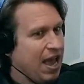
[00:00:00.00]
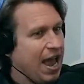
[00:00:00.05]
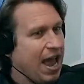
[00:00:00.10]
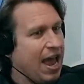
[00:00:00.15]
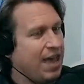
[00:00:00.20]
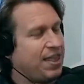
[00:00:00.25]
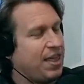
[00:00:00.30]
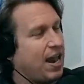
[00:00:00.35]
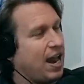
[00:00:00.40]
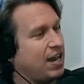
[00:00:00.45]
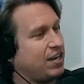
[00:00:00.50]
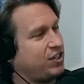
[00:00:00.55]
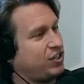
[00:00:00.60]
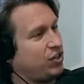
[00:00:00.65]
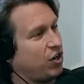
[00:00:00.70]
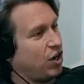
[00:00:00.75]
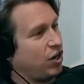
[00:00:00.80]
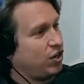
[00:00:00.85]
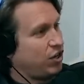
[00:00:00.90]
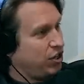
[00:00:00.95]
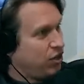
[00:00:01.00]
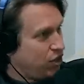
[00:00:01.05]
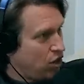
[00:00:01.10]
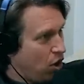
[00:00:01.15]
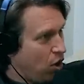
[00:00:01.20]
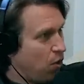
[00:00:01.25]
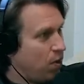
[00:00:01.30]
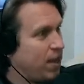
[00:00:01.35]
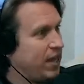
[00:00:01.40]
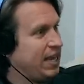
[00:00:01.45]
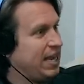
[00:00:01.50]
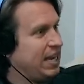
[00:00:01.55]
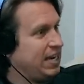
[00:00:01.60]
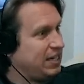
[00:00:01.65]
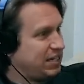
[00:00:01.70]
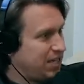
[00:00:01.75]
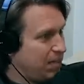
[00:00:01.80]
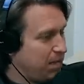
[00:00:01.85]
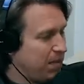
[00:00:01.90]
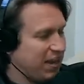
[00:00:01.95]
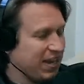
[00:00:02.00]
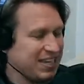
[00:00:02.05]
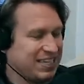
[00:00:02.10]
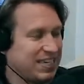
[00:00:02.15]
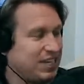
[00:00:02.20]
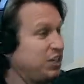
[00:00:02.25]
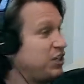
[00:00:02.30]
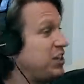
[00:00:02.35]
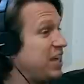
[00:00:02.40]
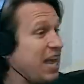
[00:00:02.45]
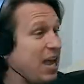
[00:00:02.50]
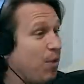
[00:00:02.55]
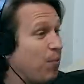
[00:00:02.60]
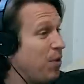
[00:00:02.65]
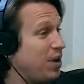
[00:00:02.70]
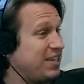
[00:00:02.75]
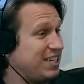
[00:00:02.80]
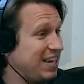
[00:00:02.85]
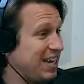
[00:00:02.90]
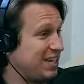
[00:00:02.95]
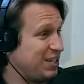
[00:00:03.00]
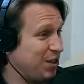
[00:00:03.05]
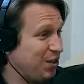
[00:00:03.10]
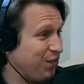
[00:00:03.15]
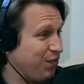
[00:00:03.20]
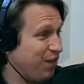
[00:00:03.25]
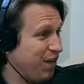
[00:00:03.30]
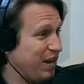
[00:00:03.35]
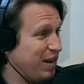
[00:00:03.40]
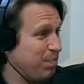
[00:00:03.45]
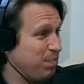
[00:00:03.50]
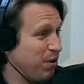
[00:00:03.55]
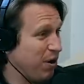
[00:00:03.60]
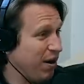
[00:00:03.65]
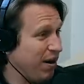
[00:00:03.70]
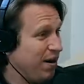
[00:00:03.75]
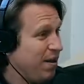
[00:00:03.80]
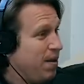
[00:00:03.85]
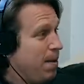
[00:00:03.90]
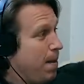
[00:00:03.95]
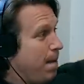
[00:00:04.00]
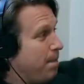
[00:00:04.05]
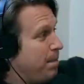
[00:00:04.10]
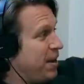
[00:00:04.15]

And then I start going into the bit because I just can't wait to get to the funny part. Yeah.